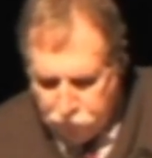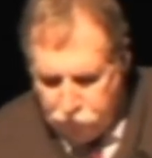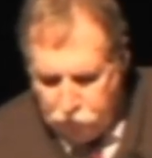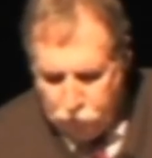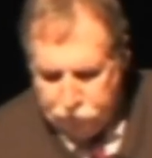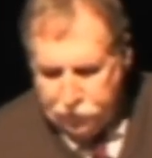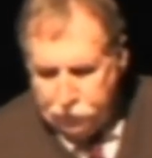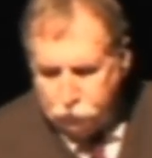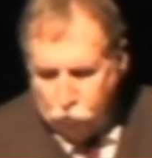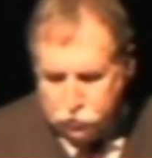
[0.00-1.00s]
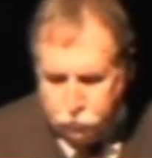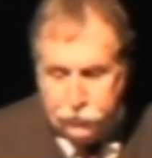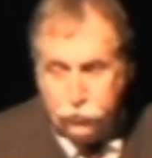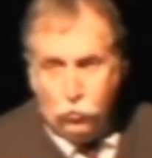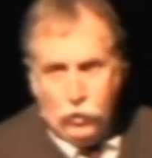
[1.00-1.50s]
And then, of course,
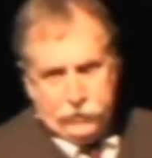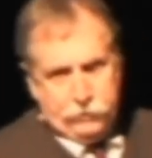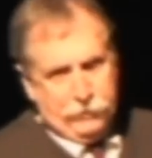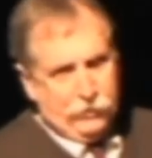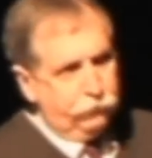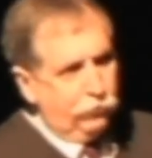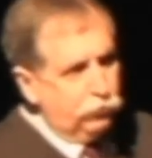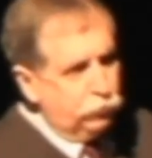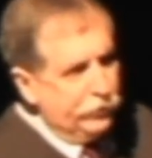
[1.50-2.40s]
we do want the best roads,